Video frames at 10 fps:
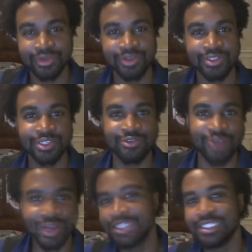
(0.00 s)
You see
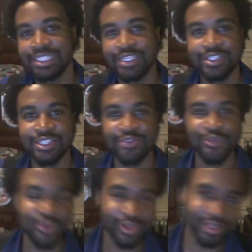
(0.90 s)
Renji and you see
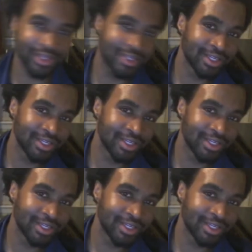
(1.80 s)
Rukia.